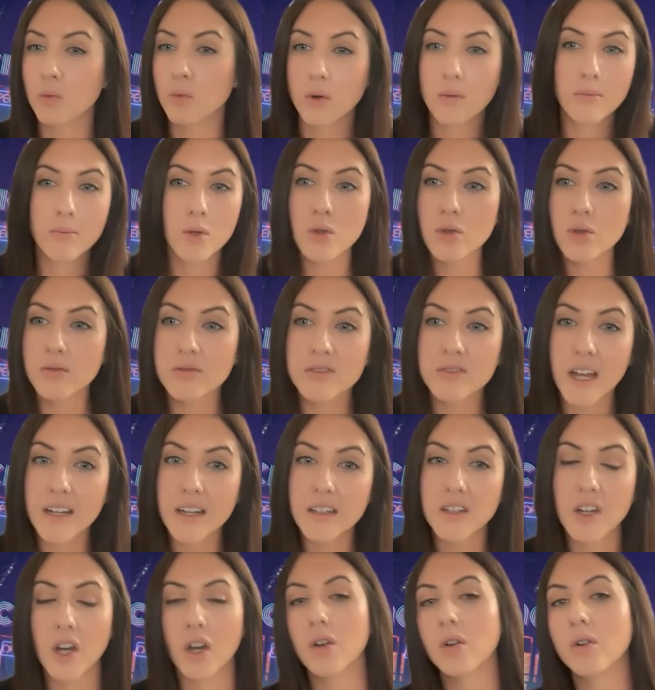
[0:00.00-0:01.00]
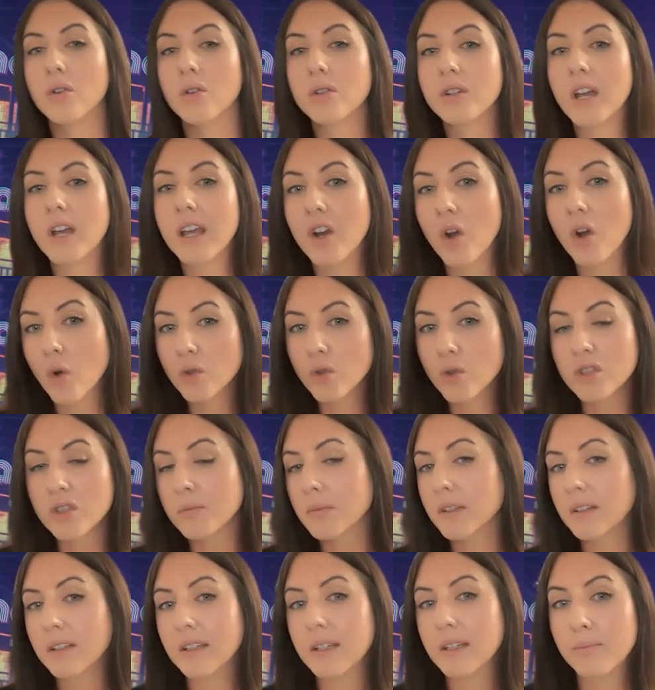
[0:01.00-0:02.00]
remove dead code, and
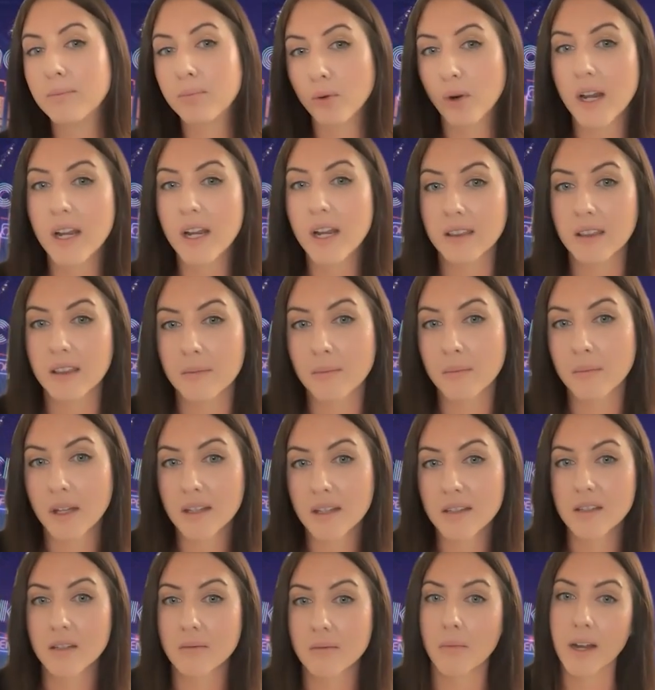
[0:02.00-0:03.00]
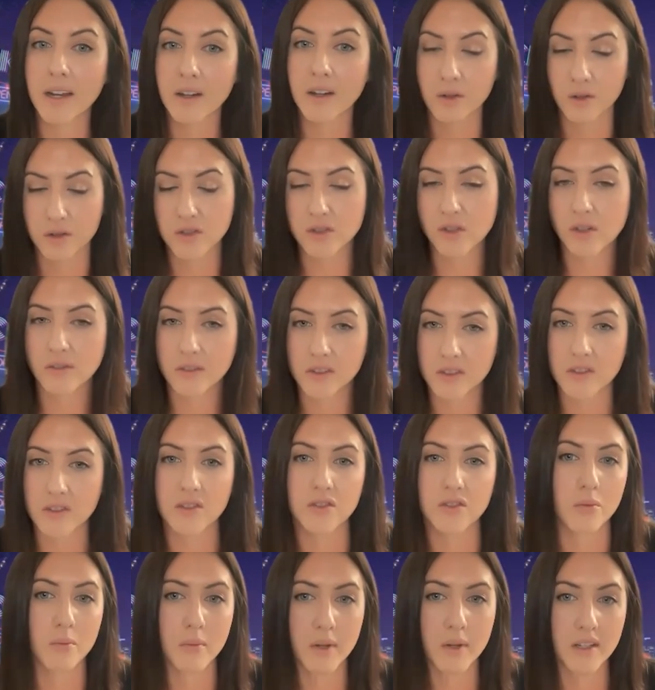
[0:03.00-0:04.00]
ultimately break them into microservices
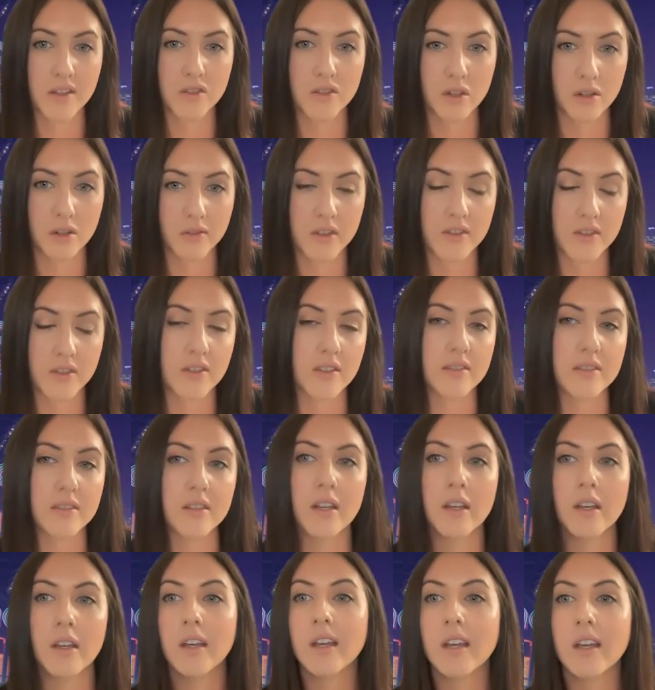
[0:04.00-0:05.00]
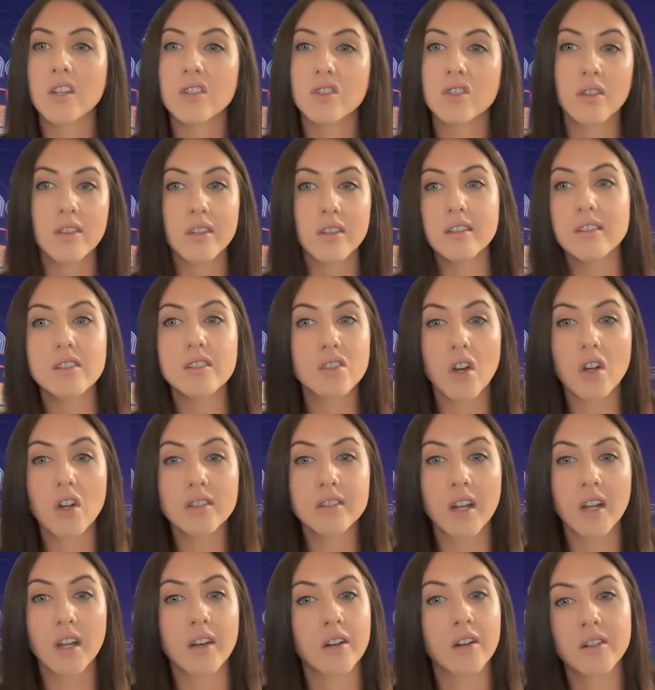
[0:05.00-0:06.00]
or mini services. So this is all
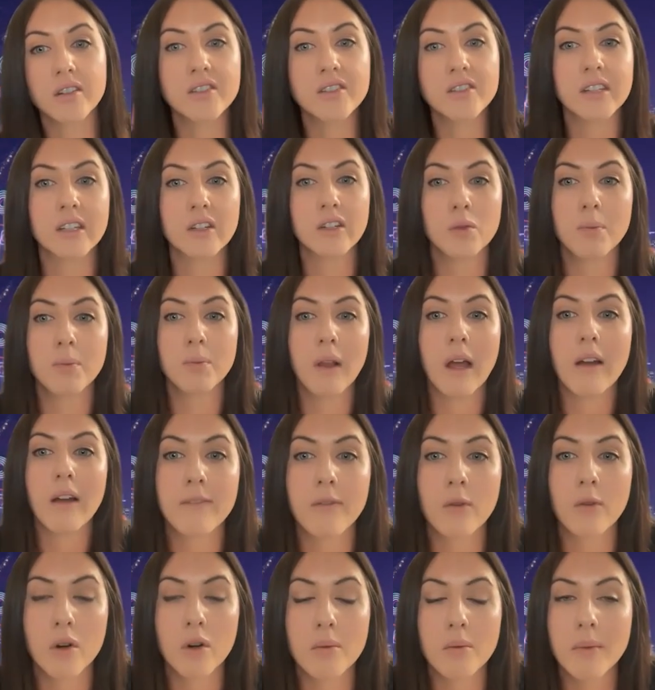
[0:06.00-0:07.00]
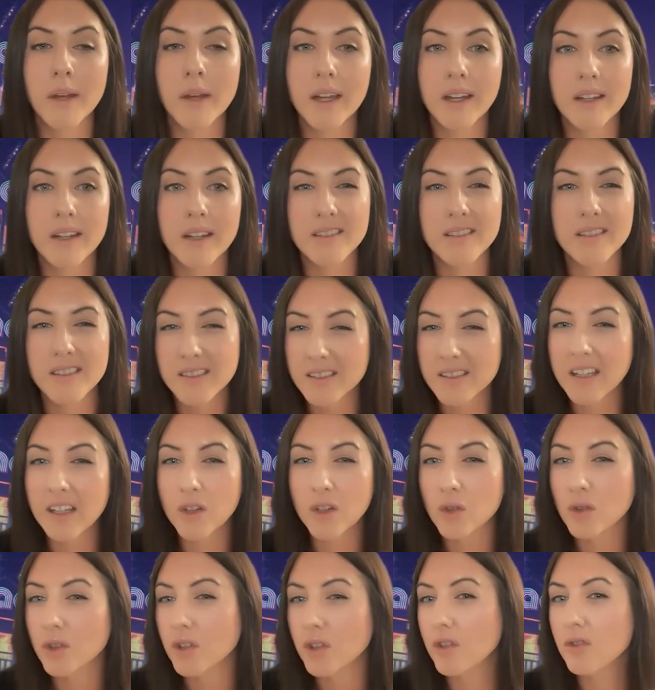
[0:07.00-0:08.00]
done on a single platform and it's a
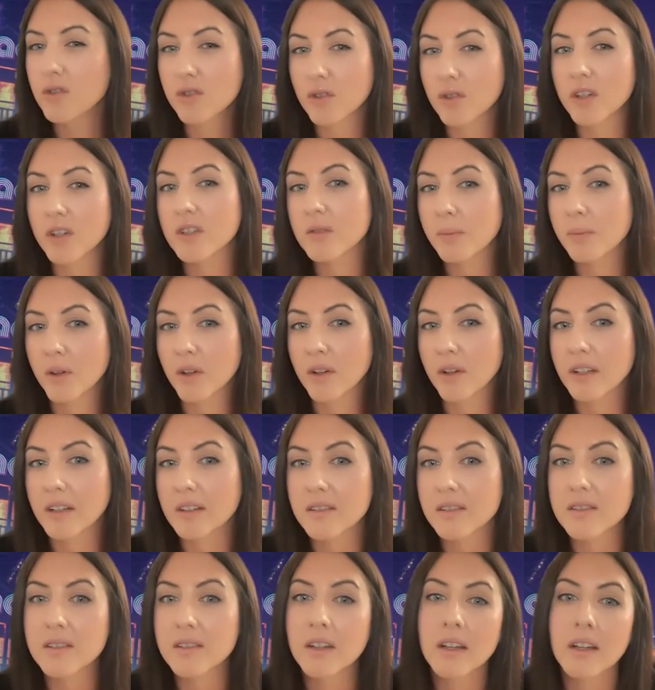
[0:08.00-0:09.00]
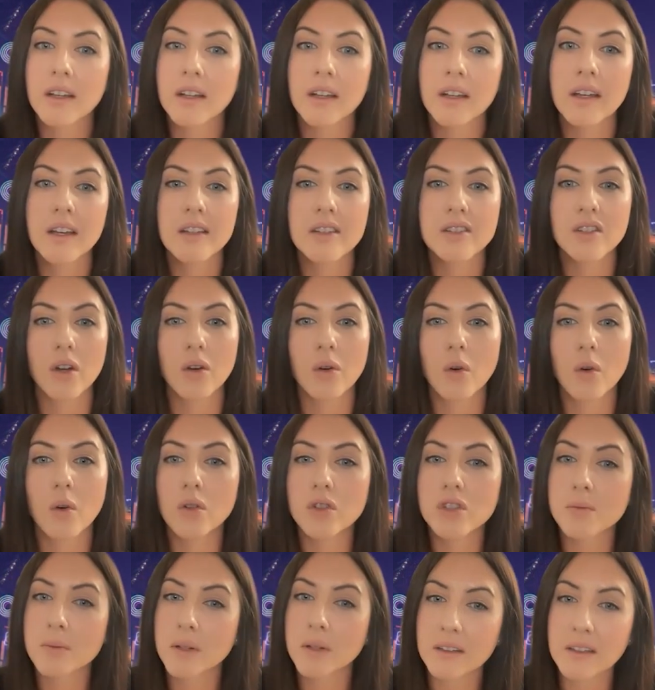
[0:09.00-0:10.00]
single user experience. So
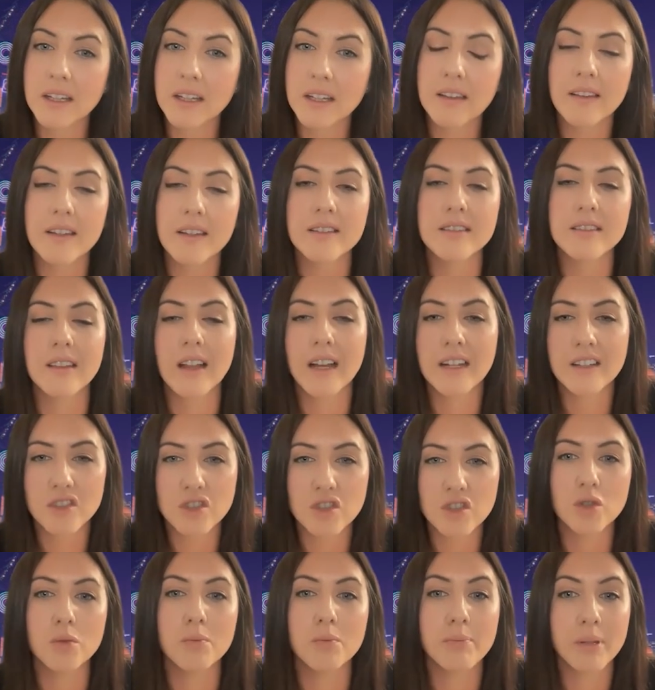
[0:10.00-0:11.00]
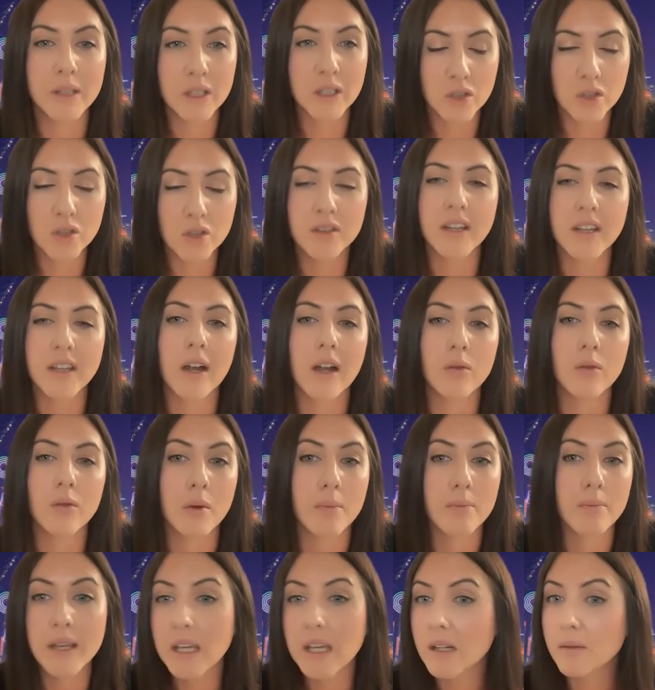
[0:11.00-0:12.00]
ultimately this lets you build that
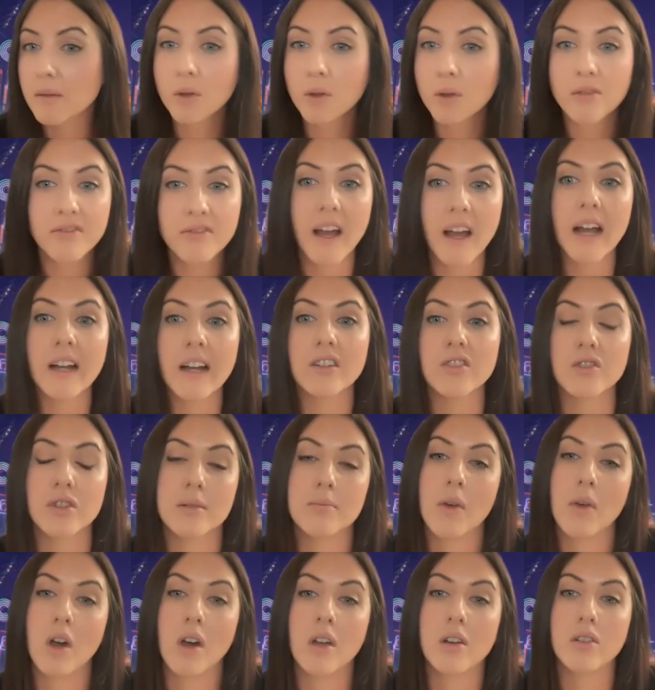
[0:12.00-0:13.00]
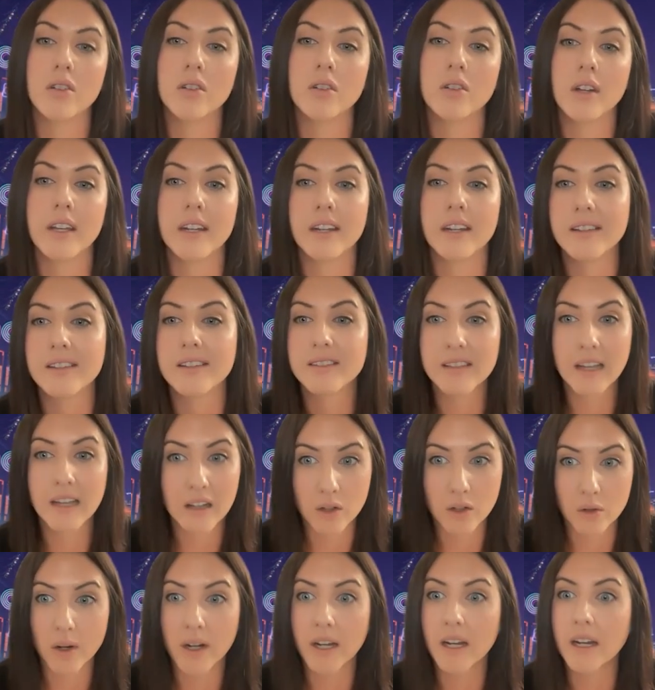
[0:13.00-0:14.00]
repeatable factory model and
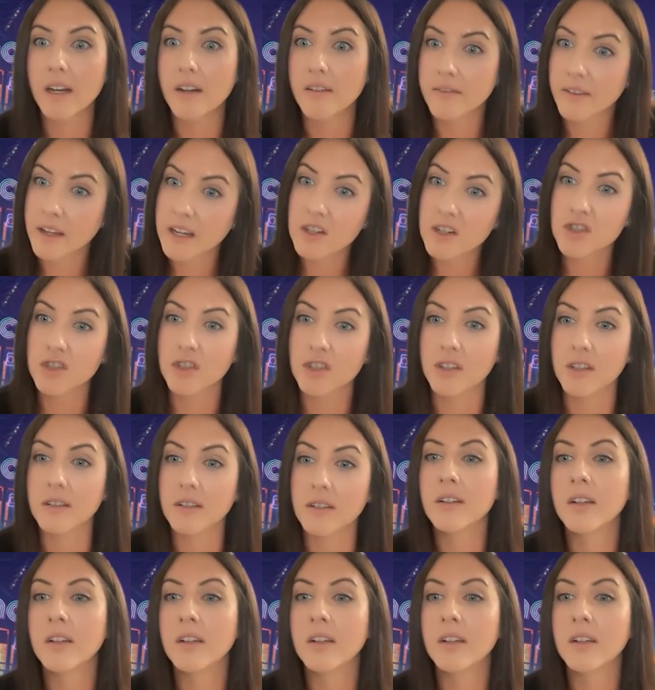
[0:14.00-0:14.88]
accelerate innovation